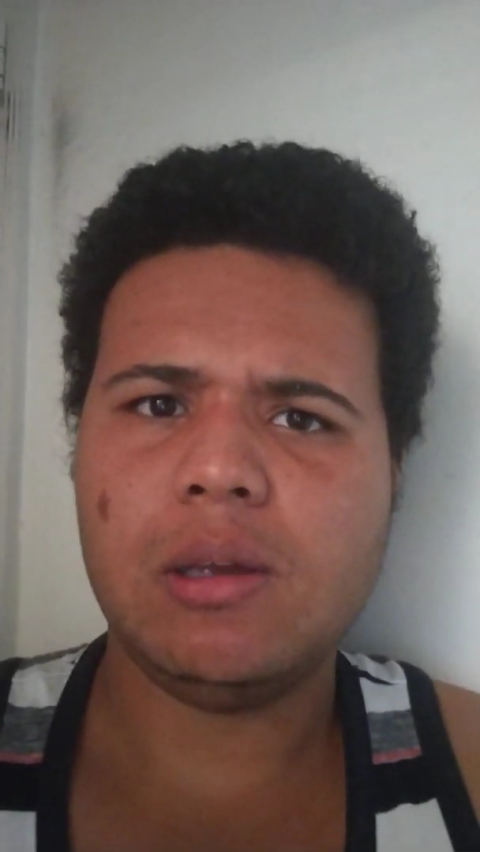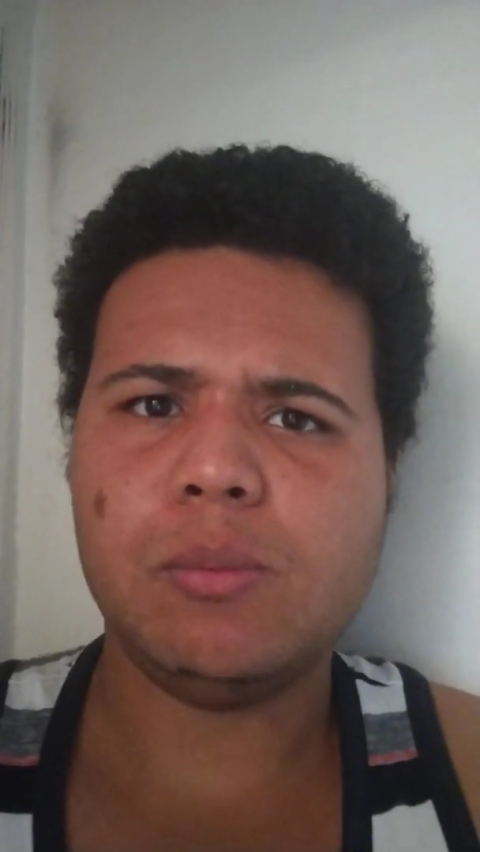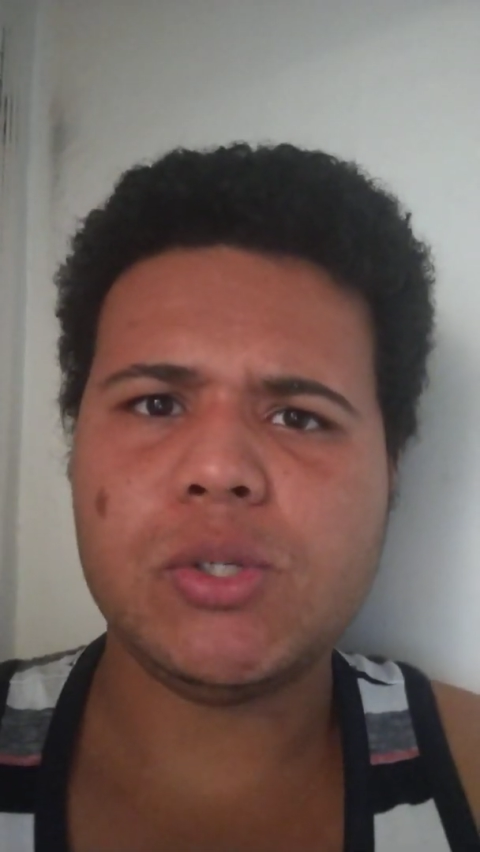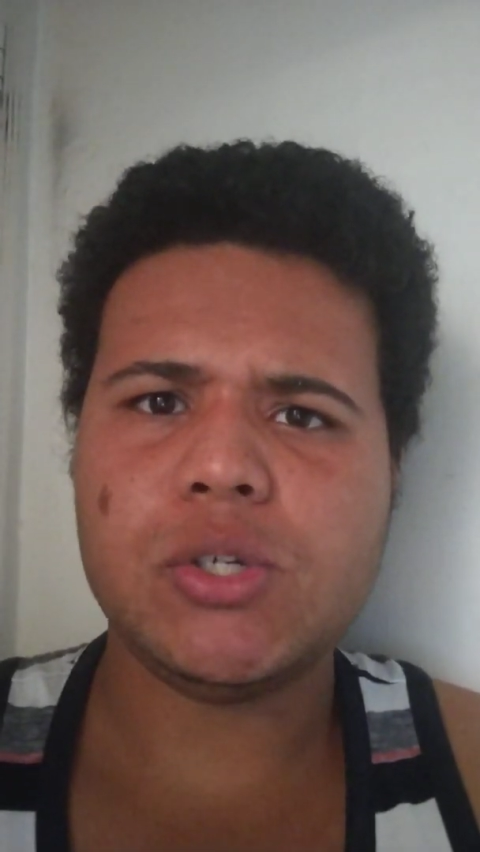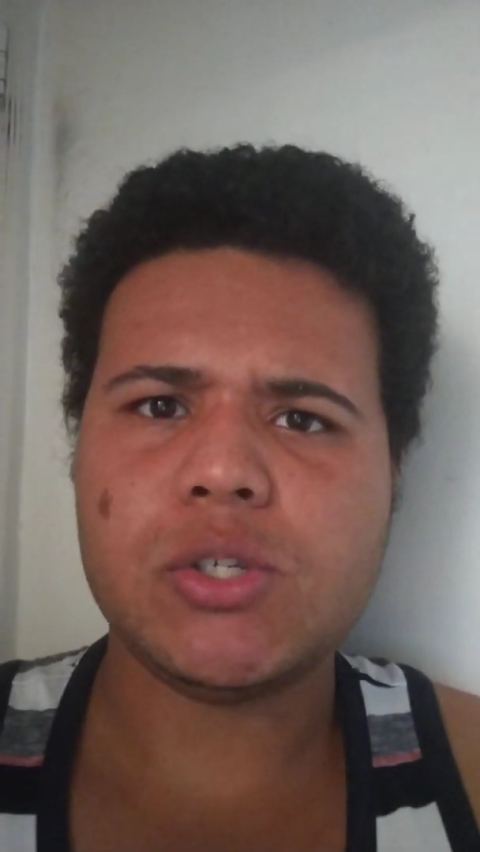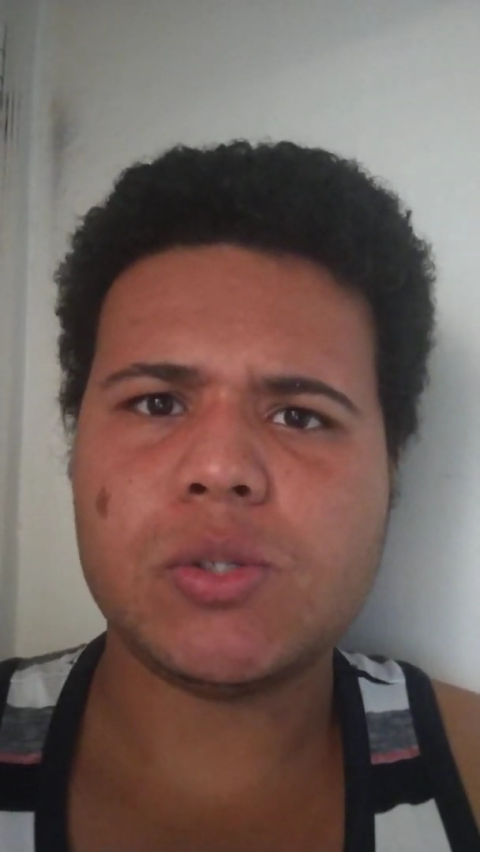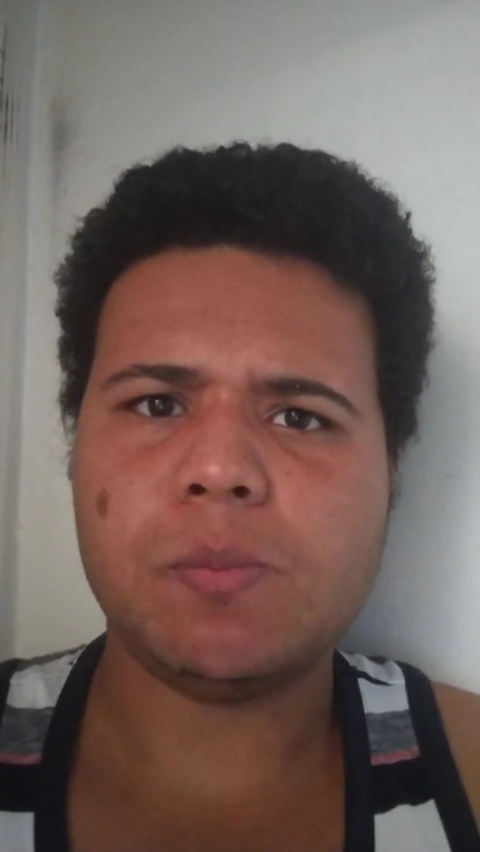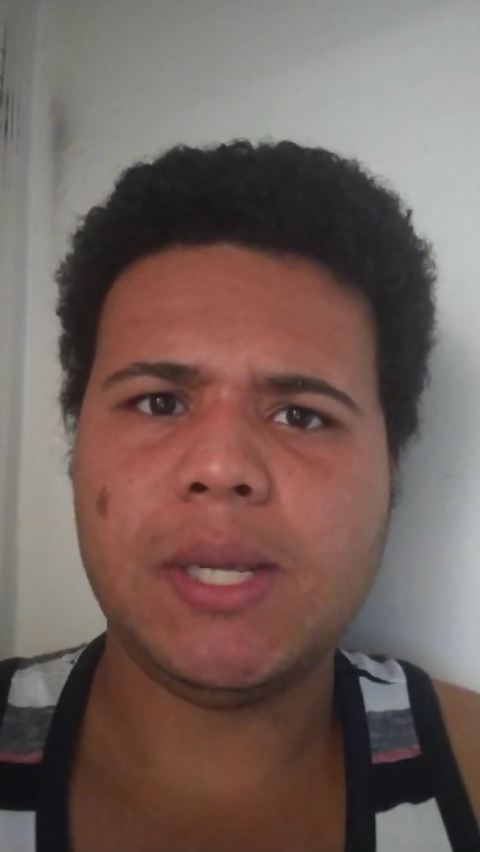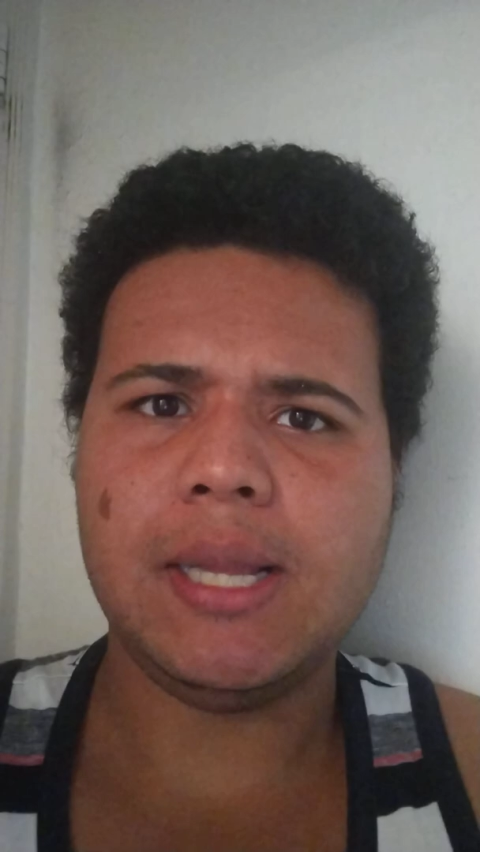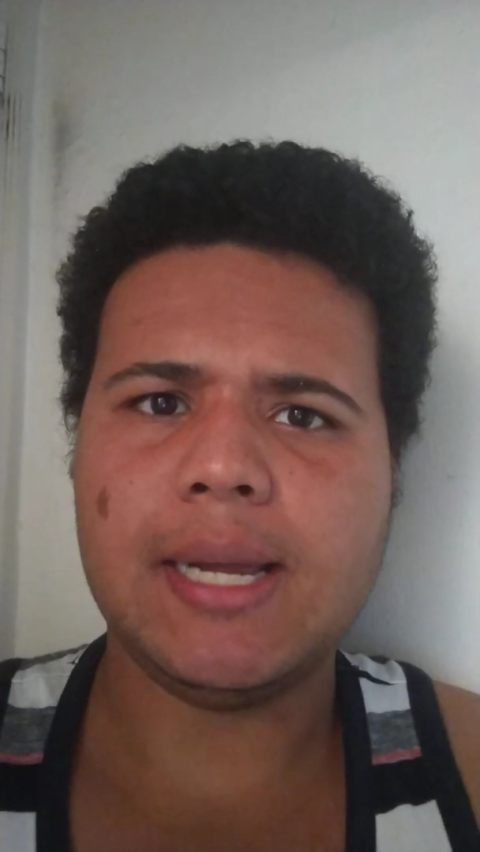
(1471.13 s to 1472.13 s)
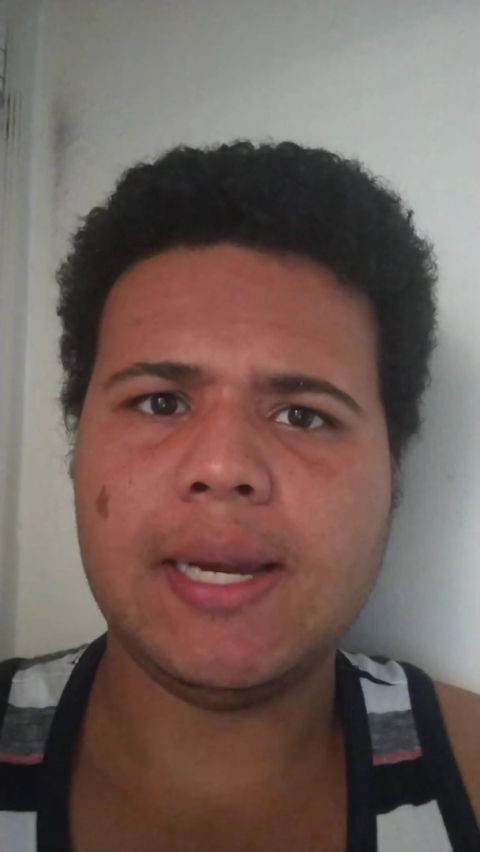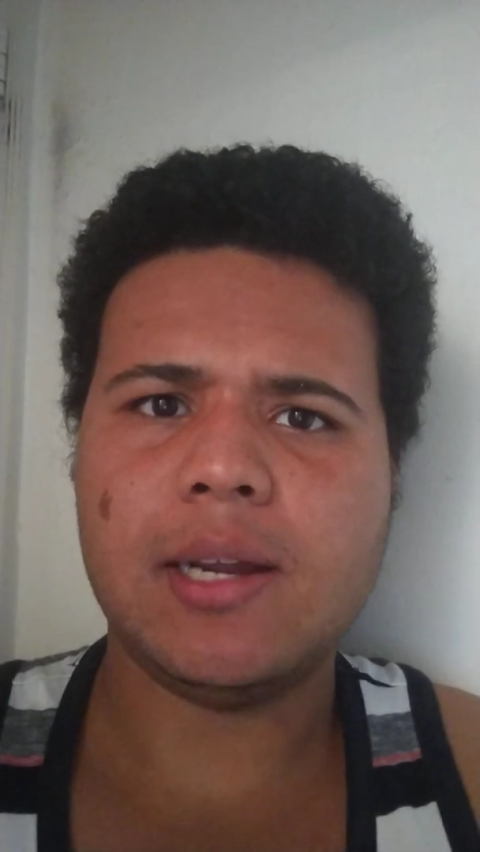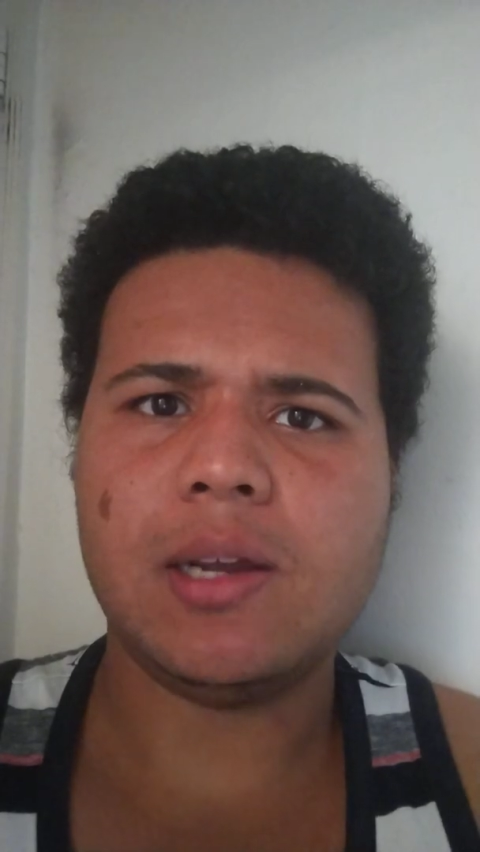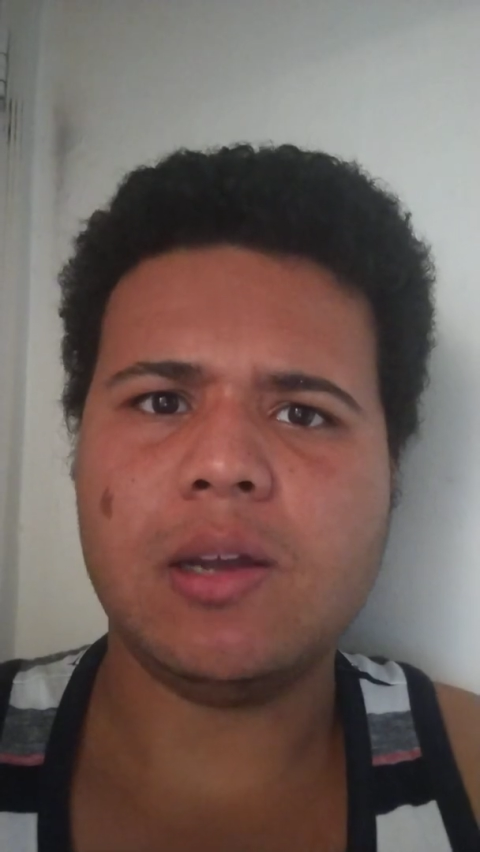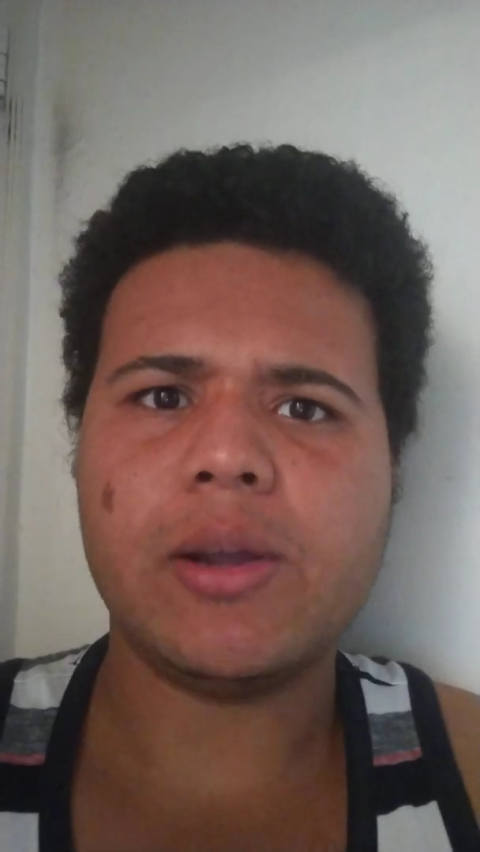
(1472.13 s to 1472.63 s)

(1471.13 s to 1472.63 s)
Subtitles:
It would just be like,